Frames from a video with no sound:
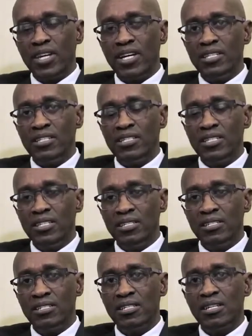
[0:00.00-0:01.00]
And
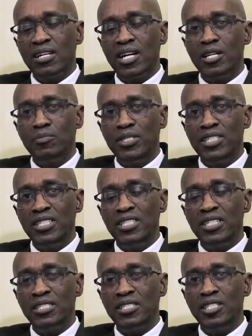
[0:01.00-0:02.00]
this
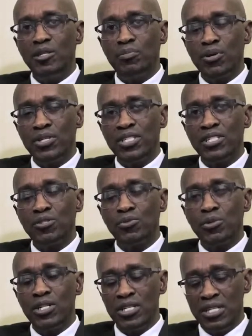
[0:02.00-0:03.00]
culminated in a process
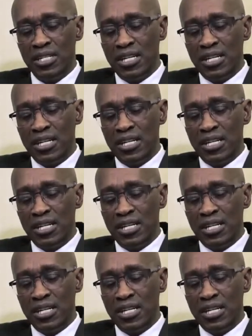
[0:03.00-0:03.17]
where